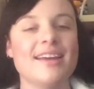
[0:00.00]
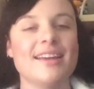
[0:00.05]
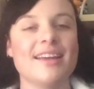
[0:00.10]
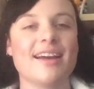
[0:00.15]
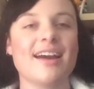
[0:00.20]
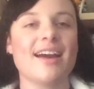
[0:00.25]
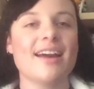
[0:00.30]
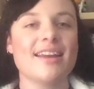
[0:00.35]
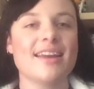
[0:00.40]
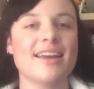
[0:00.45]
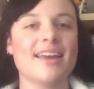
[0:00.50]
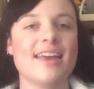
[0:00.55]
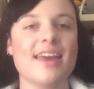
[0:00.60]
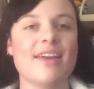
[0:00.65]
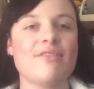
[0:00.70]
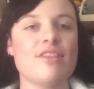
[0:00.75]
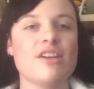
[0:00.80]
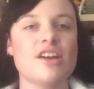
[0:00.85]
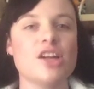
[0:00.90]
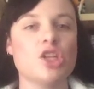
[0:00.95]
Now, Kana can
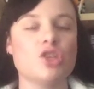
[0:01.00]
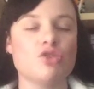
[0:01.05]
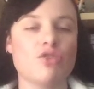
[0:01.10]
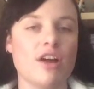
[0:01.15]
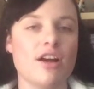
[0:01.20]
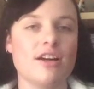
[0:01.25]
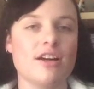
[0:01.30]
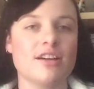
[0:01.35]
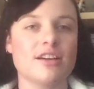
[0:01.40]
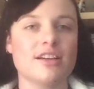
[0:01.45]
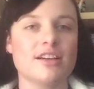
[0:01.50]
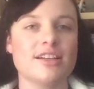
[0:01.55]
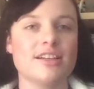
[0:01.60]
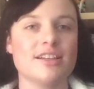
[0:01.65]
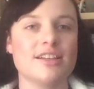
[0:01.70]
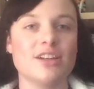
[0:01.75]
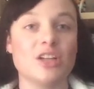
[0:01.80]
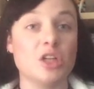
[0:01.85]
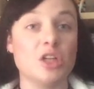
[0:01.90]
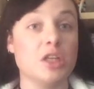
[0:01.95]
get very drunk
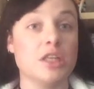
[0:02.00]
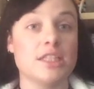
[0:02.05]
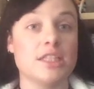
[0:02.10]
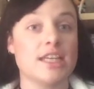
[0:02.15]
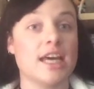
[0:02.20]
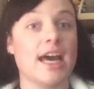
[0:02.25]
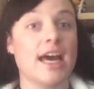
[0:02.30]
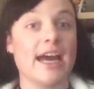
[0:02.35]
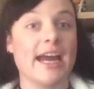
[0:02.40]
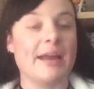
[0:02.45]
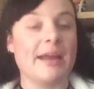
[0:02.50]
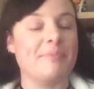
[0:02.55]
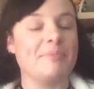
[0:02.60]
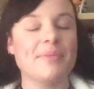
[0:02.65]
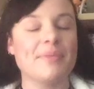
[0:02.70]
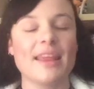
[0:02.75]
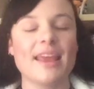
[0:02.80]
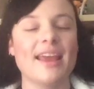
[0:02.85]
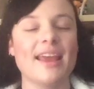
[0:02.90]
all the time.